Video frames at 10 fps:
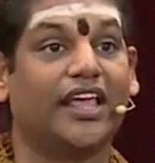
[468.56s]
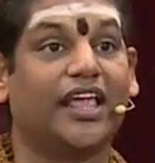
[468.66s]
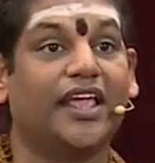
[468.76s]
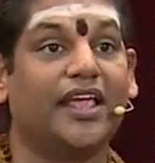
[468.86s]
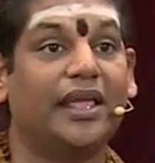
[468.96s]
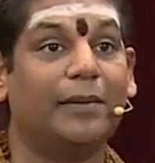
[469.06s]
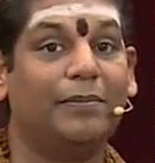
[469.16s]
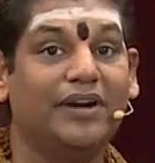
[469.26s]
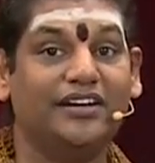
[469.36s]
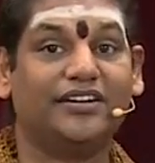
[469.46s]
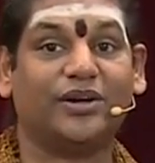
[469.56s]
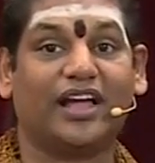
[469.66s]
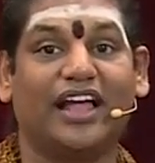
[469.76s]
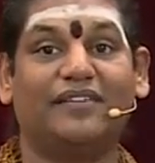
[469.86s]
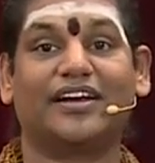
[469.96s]
able to
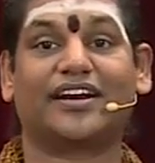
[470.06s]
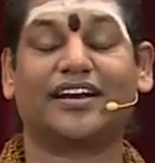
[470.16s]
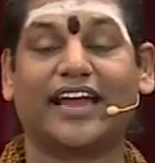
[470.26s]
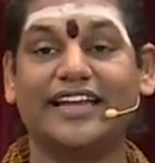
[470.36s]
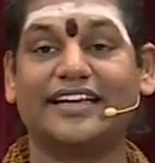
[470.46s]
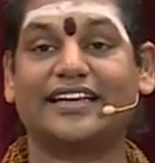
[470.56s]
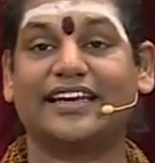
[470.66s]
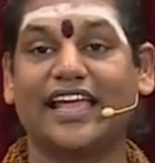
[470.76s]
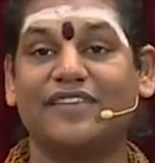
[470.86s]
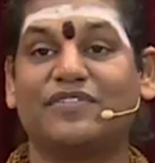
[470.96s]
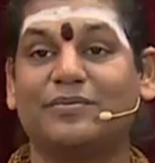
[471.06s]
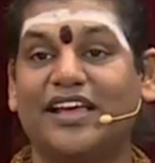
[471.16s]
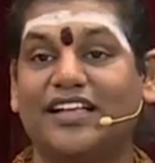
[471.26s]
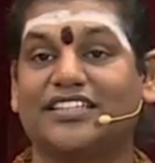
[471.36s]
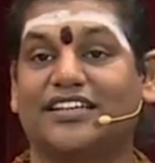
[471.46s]
have a right life
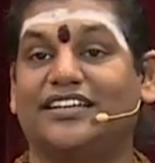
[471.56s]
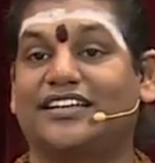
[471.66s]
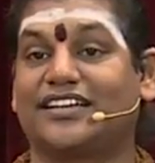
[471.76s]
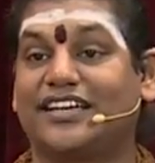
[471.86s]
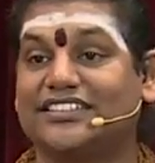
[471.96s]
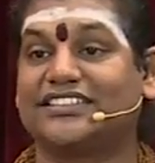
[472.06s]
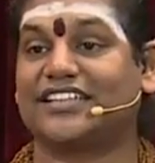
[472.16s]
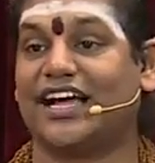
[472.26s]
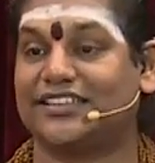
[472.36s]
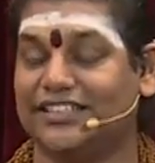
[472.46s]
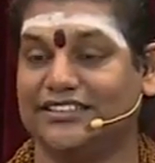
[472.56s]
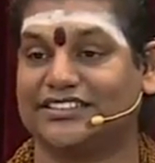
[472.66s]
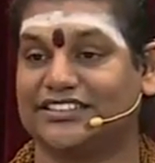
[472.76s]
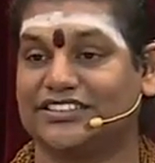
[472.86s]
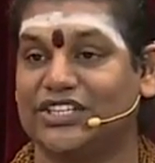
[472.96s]
image and trust
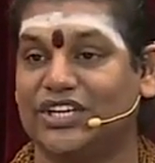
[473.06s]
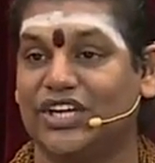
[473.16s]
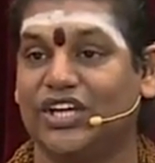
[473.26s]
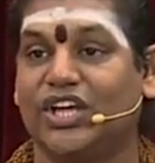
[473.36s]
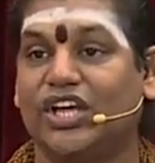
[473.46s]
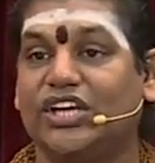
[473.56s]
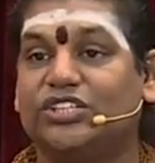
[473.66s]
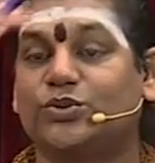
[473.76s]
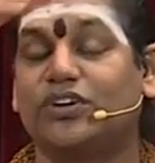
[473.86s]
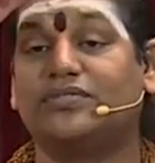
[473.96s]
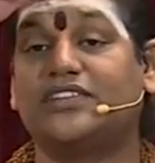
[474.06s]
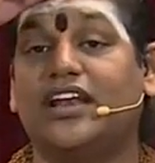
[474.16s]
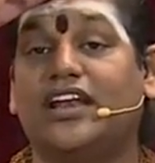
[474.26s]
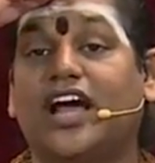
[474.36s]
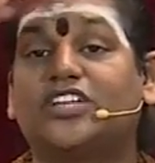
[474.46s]
others is one of the
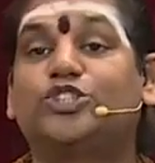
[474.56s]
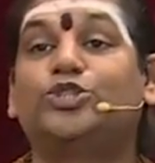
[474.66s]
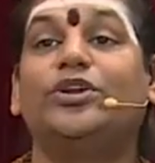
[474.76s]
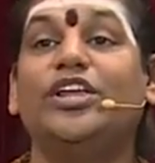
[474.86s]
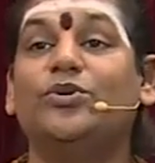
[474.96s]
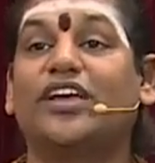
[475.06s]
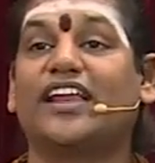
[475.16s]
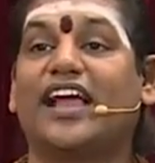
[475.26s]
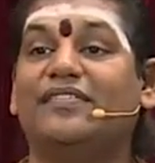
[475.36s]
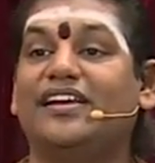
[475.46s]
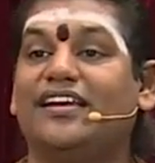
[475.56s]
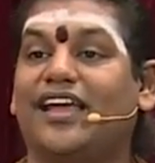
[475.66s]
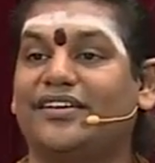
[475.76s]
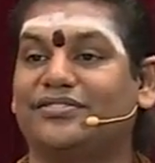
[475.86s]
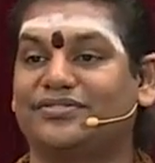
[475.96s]
luxury you can have in
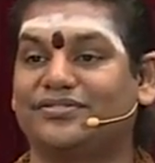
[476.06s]
life.